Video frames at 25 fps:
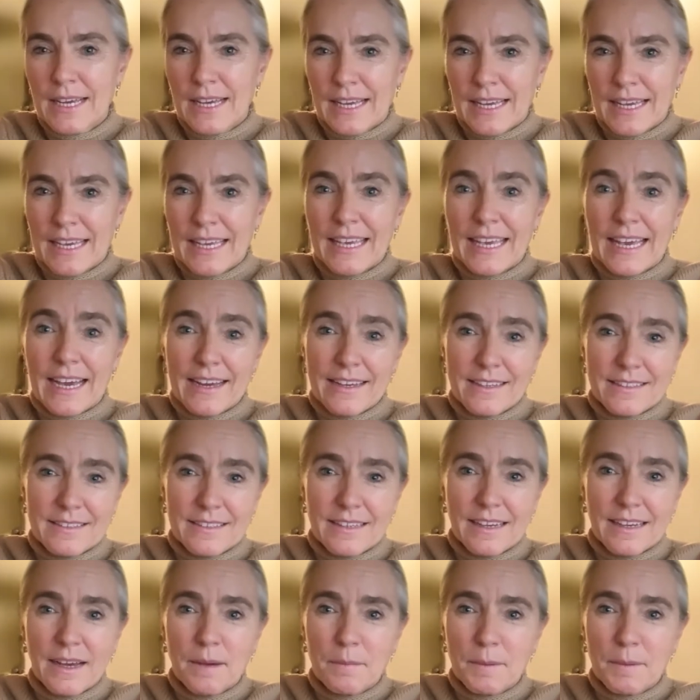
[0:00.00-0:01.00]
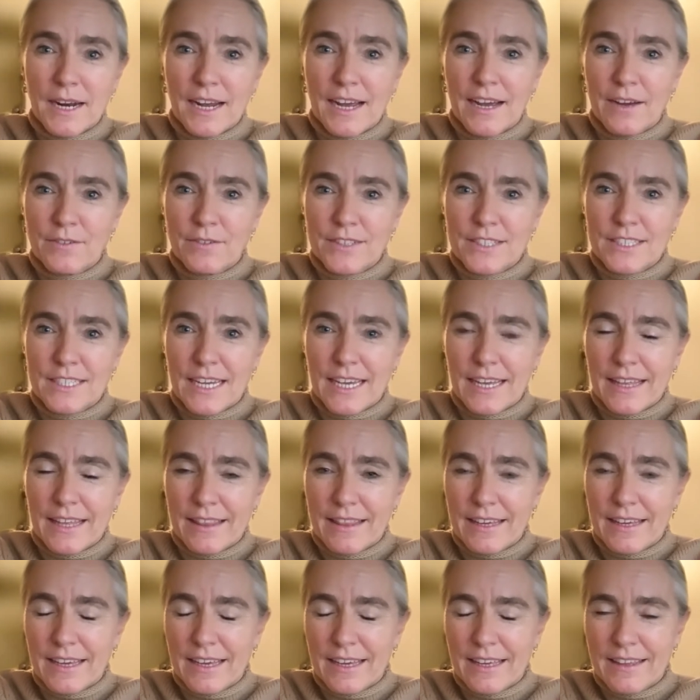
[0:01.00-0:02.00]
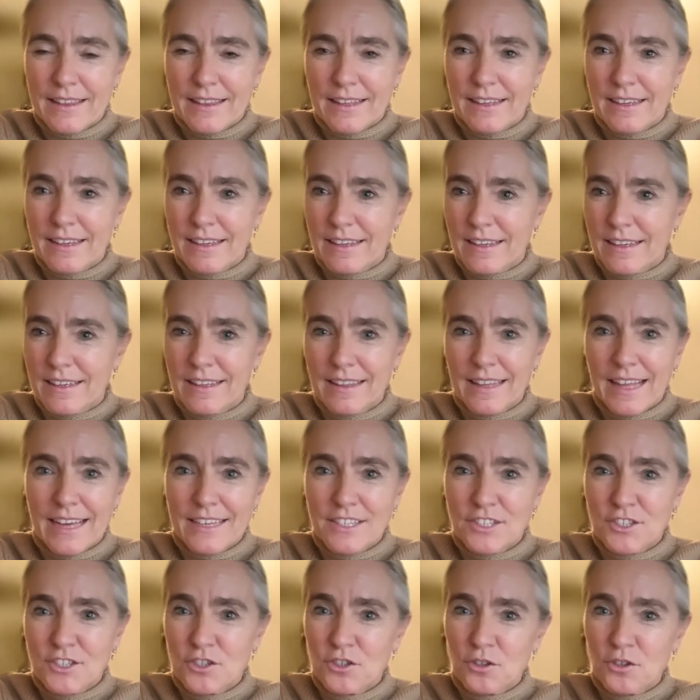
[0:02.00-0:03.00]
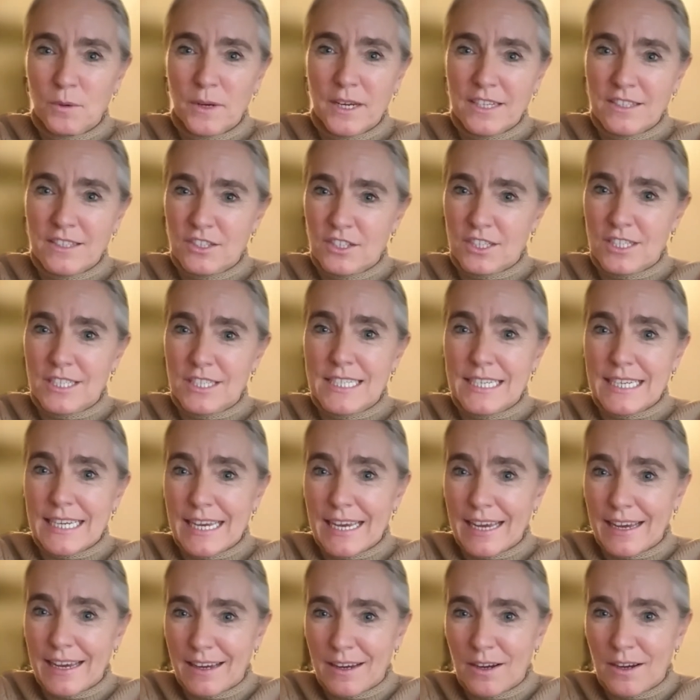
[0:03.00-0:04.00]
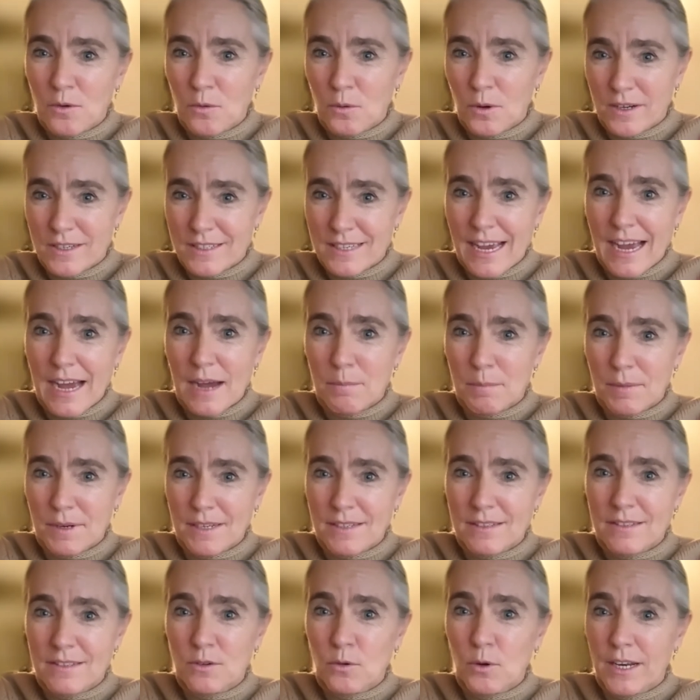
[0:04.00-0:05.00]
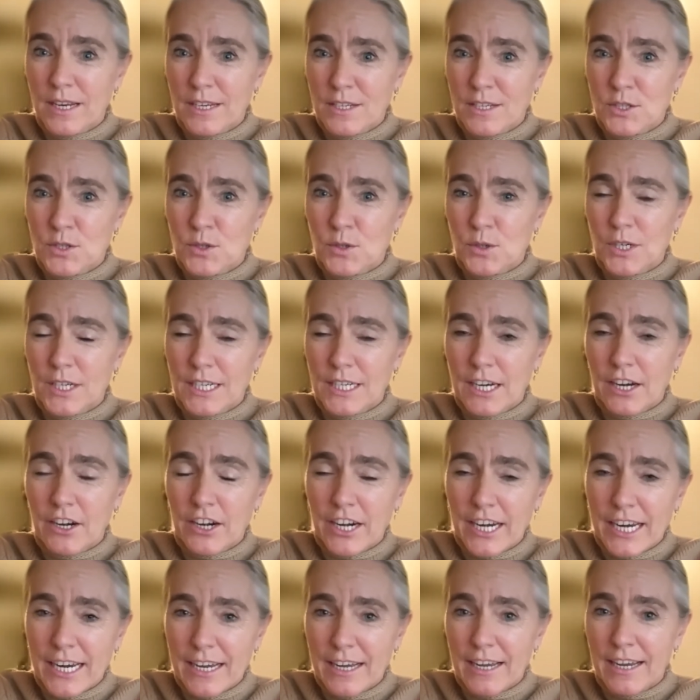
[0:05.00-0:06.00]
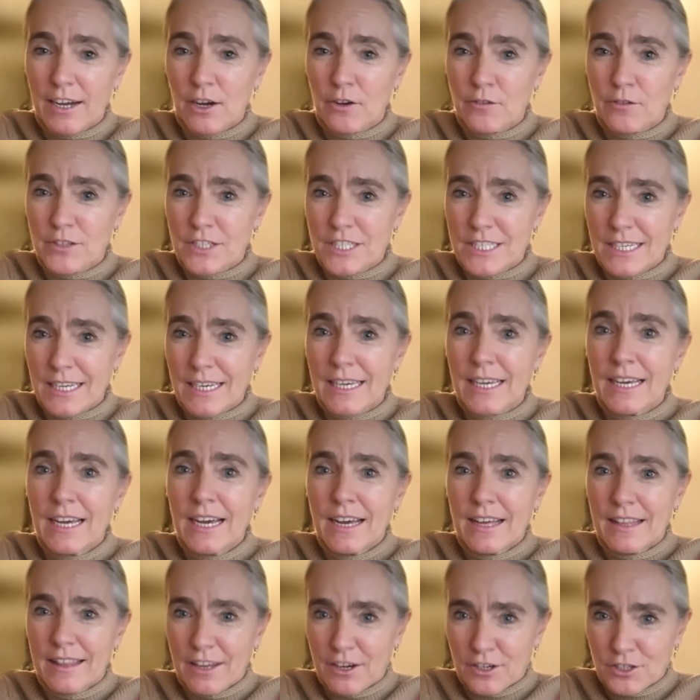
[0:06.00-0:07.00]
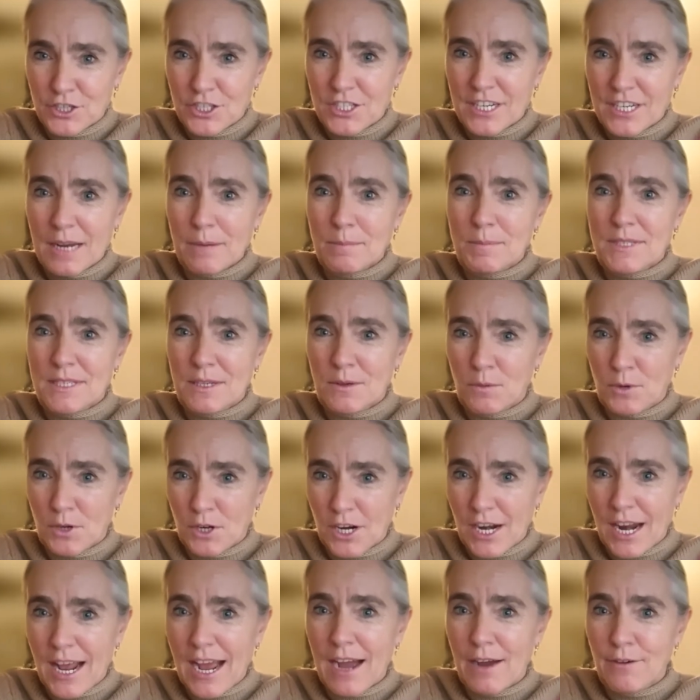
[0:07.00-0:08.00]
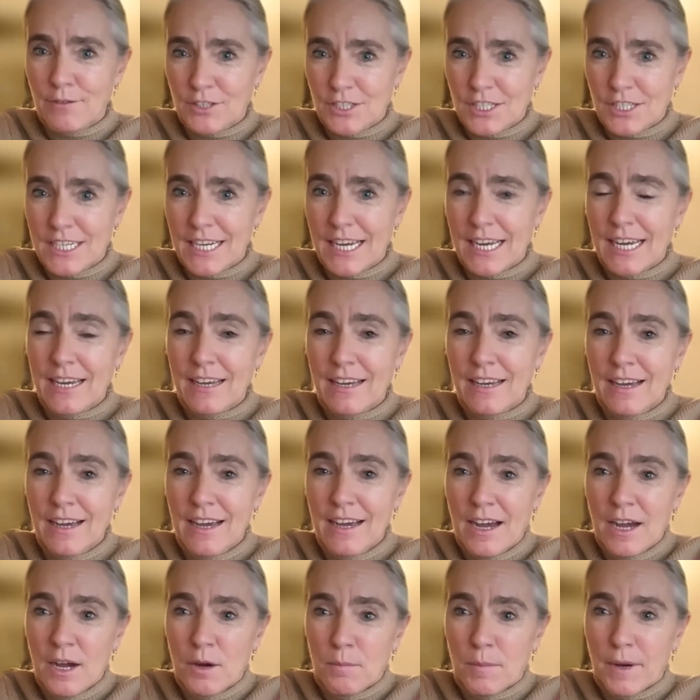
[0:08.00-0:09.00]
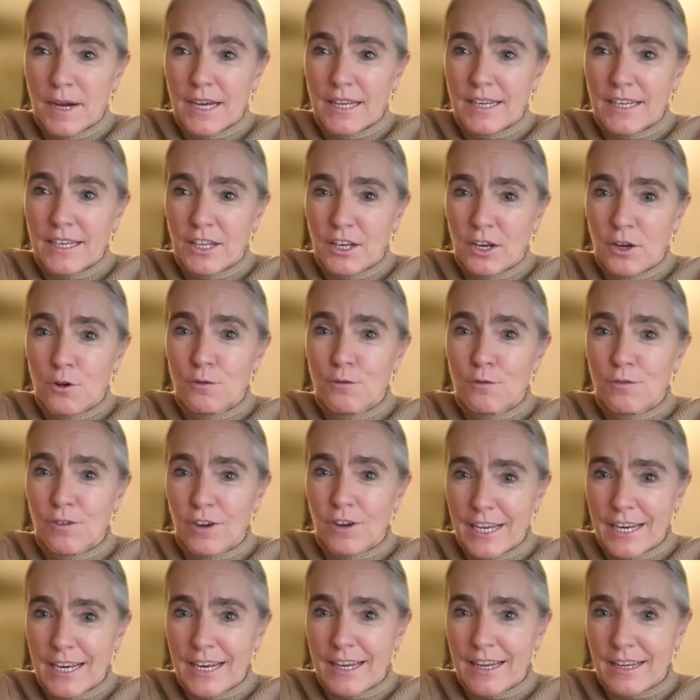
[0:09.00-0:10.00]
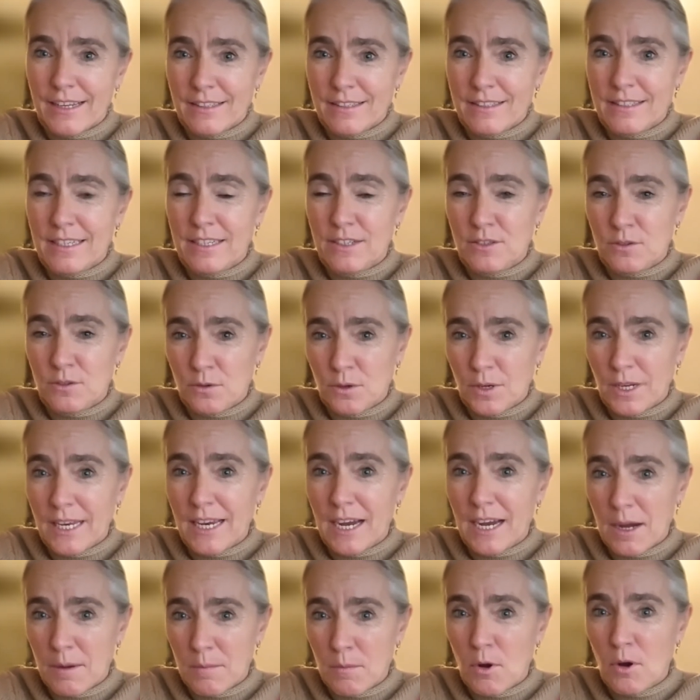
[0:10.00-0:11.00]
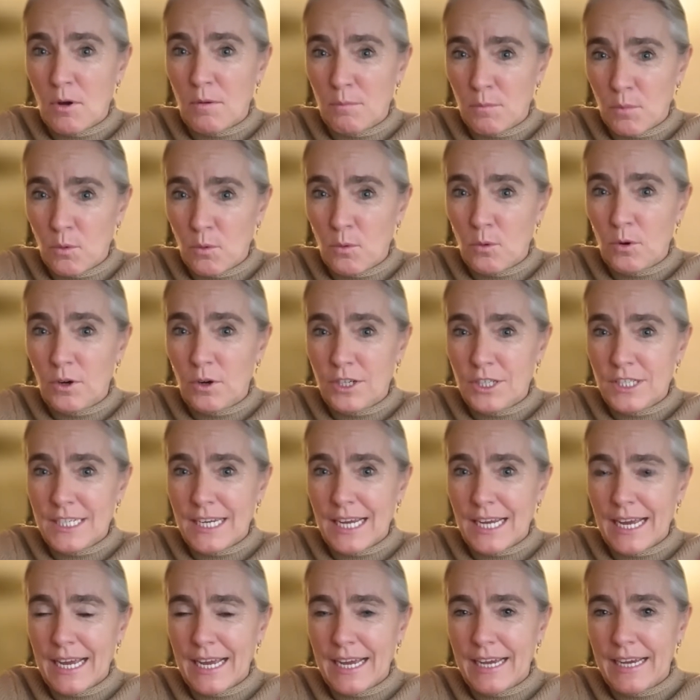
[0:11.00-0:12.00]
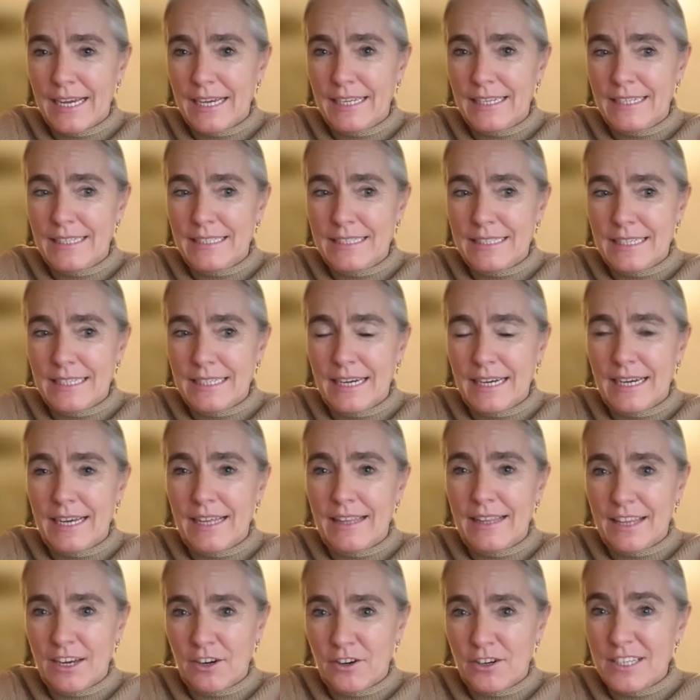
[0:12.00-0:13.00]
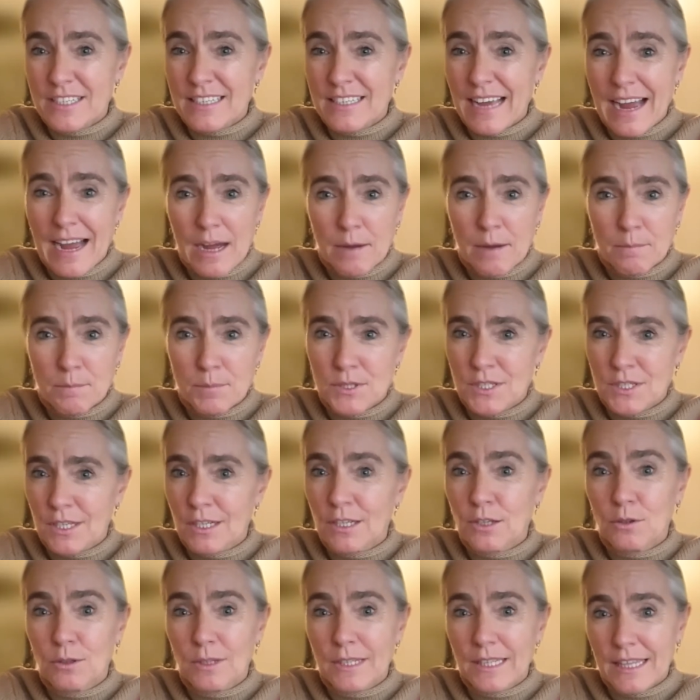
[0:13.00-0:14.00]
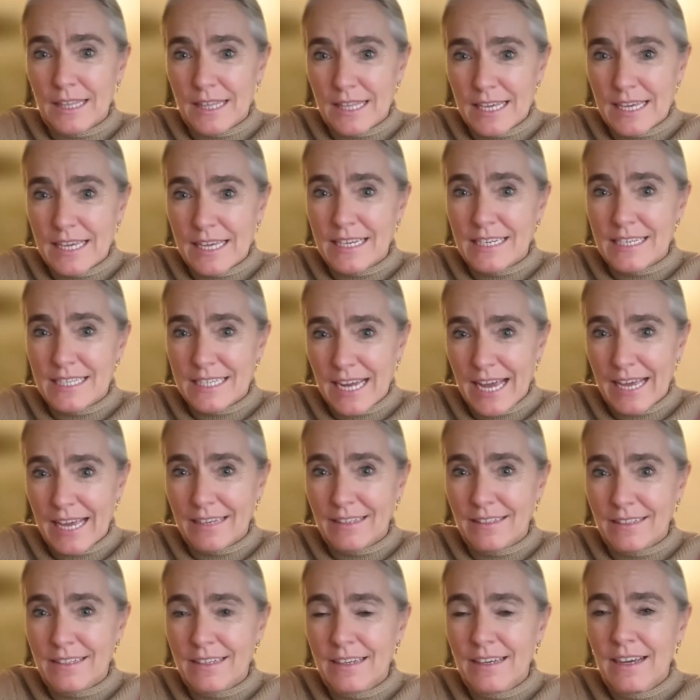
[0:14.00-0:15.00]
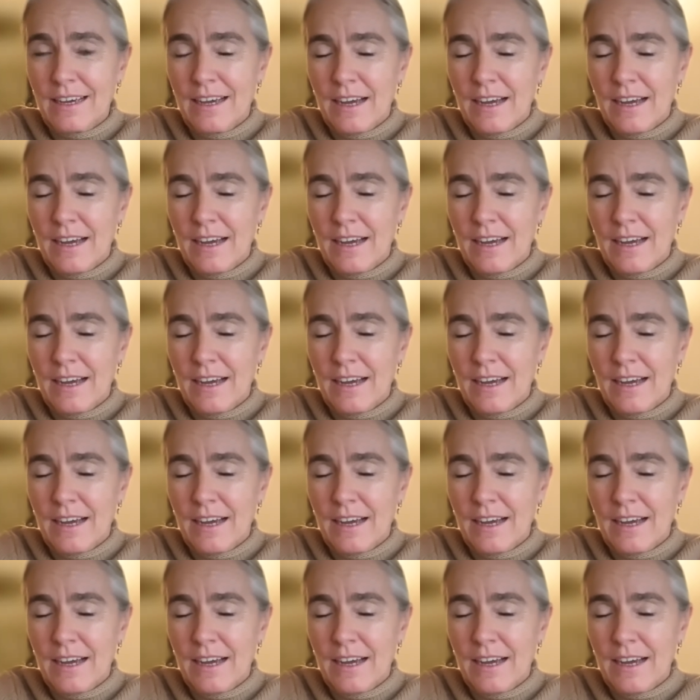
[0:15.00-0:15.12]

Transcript: Yes, I mean, I have to say the last 2 weeks, just seeing what has happened is quite extraordinary. Obviously, there are steps that we're going to have to take, but finance has really come on board, and there is absolutely the intent.